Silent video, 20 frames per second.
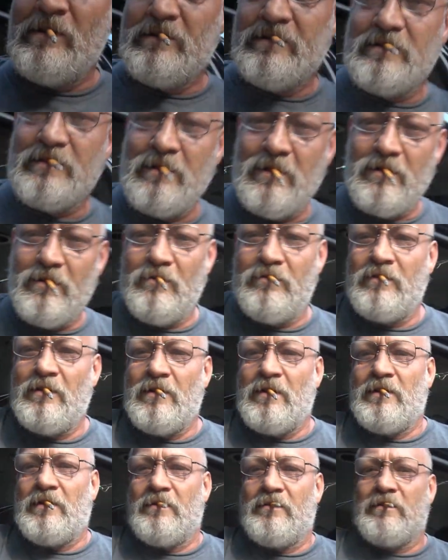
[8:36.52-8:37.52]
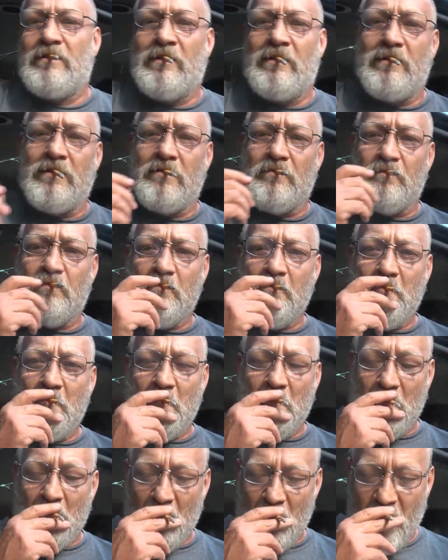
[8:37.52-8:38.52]
So um,
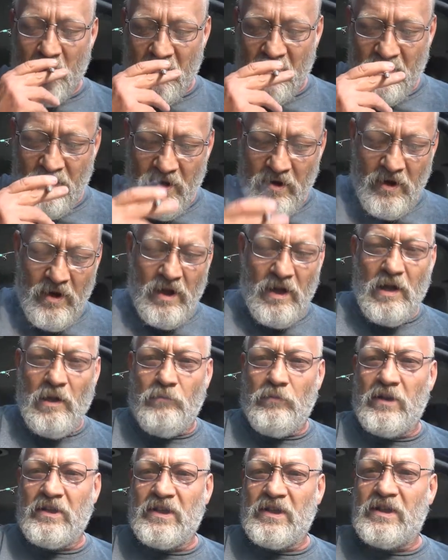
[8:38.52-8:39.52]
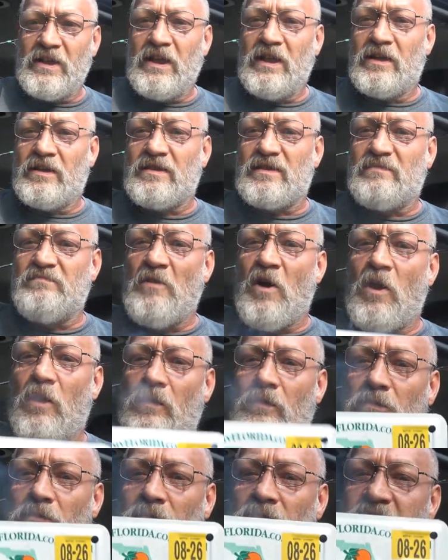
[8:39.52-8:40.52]
I wanted to get a
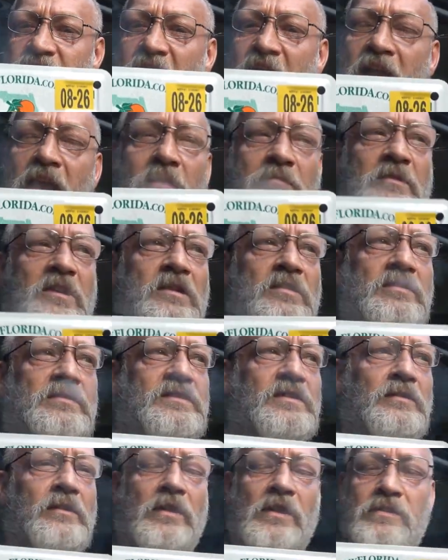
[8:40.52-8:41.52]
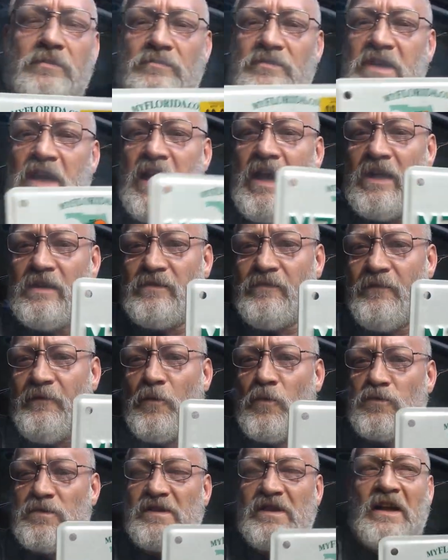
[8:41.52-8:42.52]
smaller tag because our other tag, the
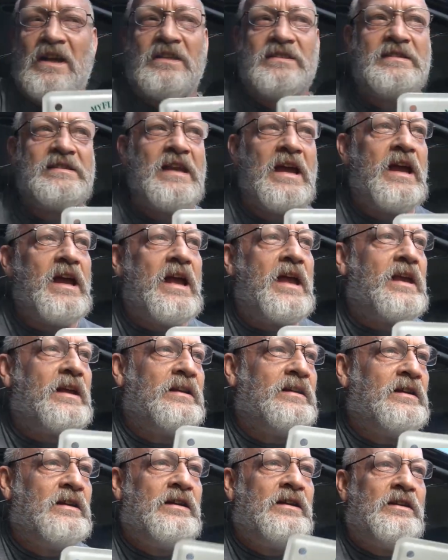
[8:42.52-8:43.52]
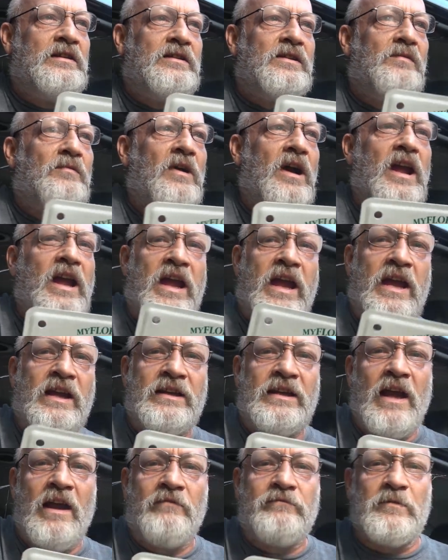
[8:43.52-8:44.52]
full-size tag, the way I had
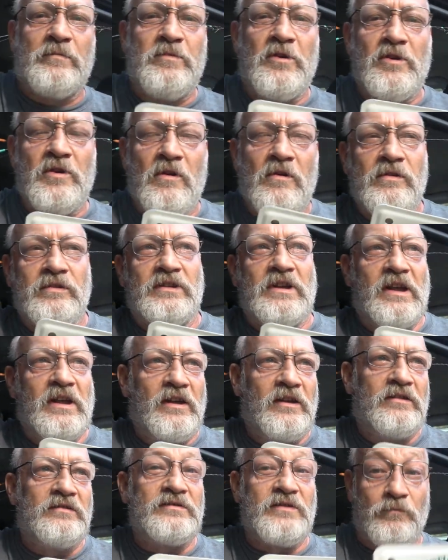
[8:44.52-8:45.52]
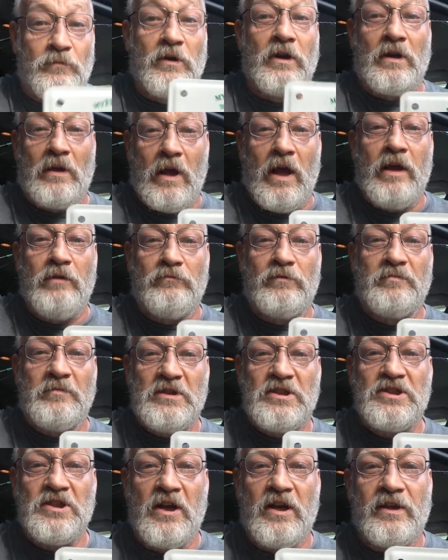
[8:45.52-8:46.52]
to have it put on there to where a light would
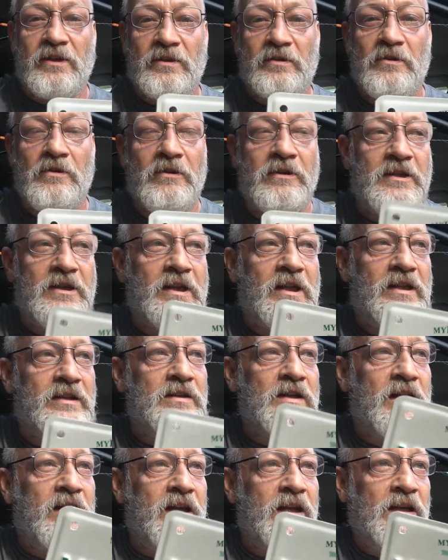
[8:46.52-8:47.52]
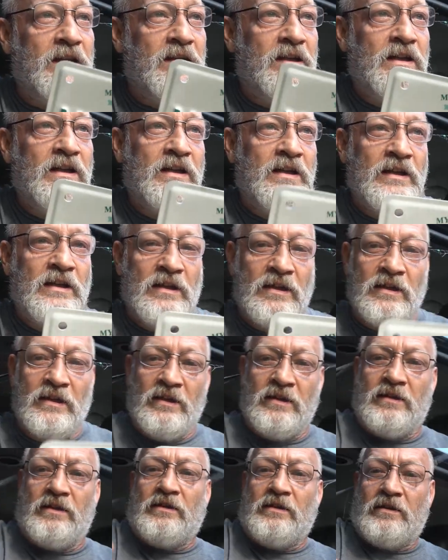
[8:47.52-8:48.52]
be shining on it at night.
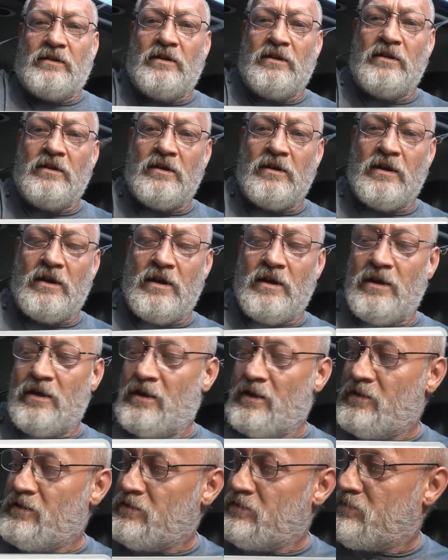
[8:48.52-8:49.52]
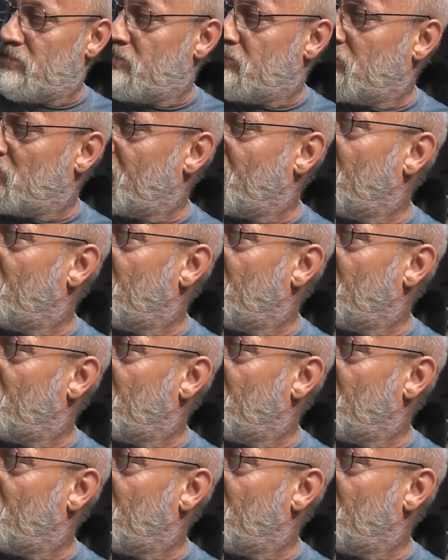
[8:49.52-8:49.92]
Uh, what